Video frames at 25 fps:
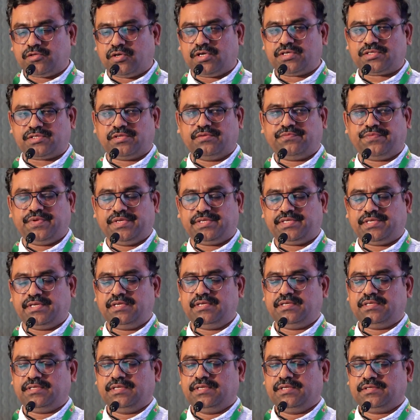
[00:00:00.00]
not
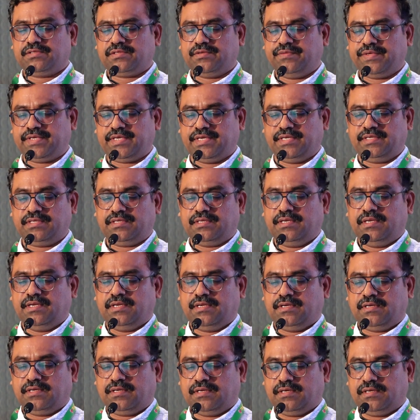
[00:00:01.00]
sufficient, so we can
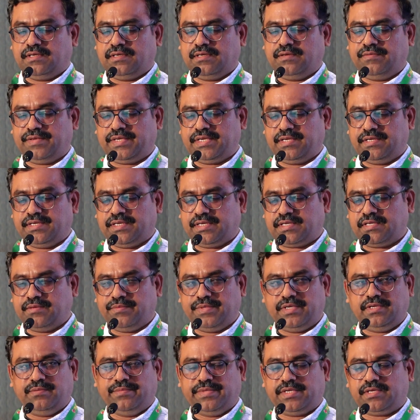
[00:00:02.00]

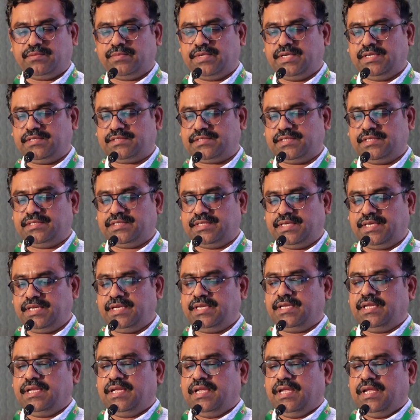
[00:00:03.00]
recommend metabolic
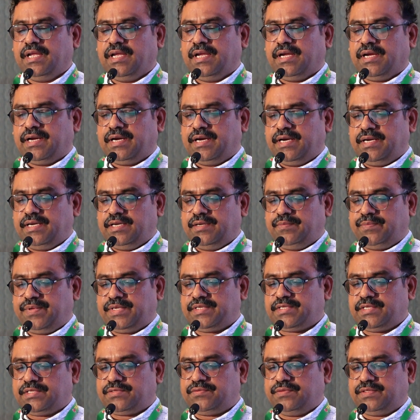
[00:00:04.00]
surgery. And in
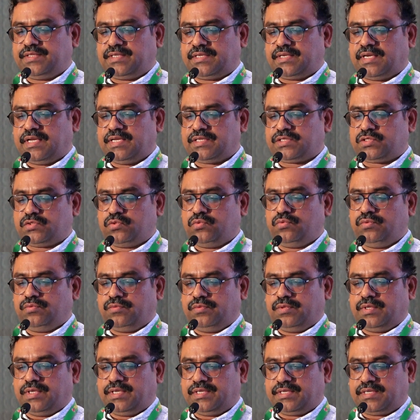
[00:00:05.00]
patients with class 2
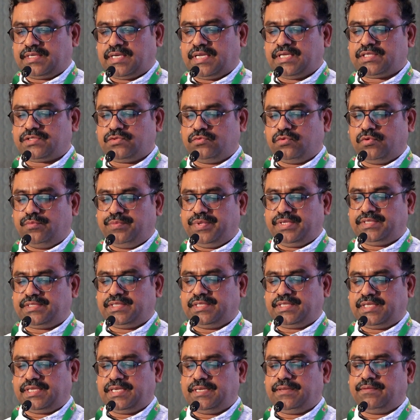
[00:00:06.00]
and class 1
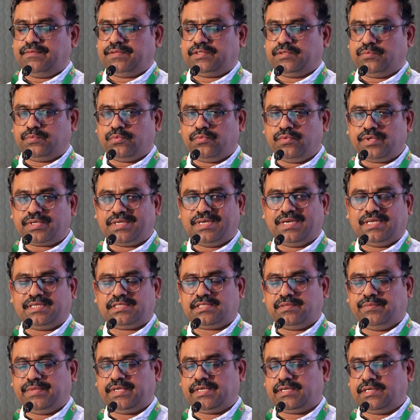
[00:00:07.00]
obesity with the poor
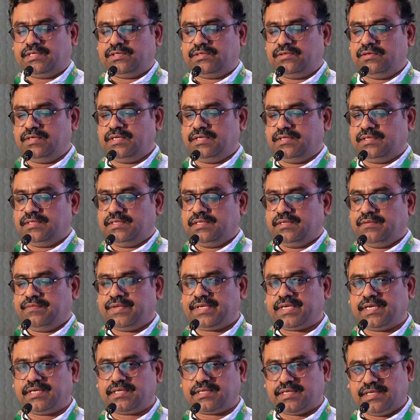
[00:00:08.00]
glycemic control, we
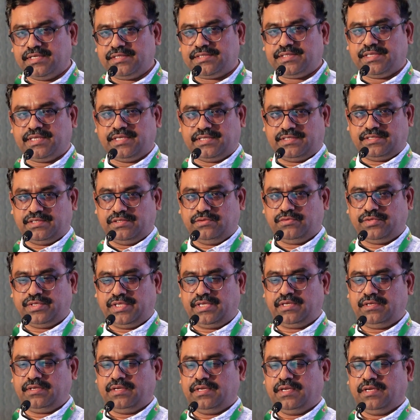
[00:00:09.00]
can consider
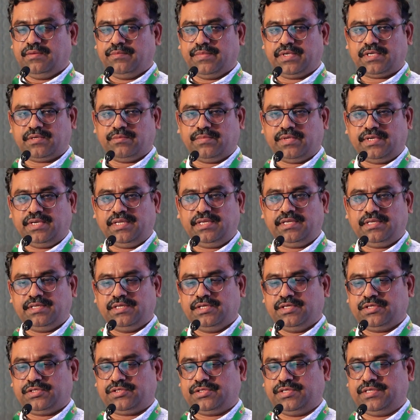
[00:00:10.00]
doing metabolic
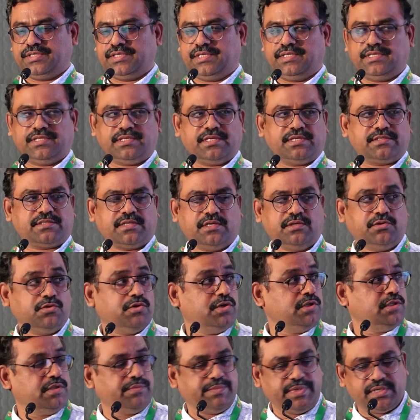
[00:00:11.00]
surgery. This is
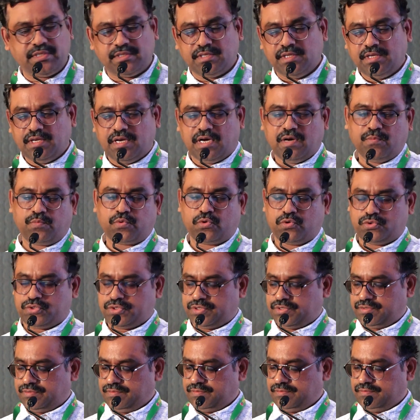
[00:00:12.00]
algorithmic
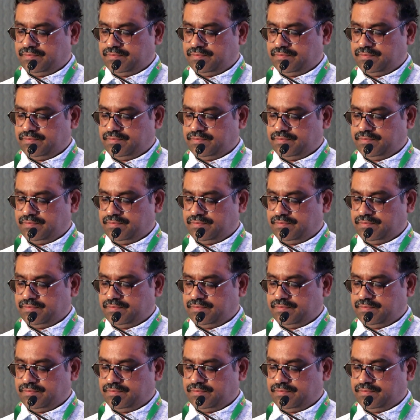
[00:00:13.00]
approach.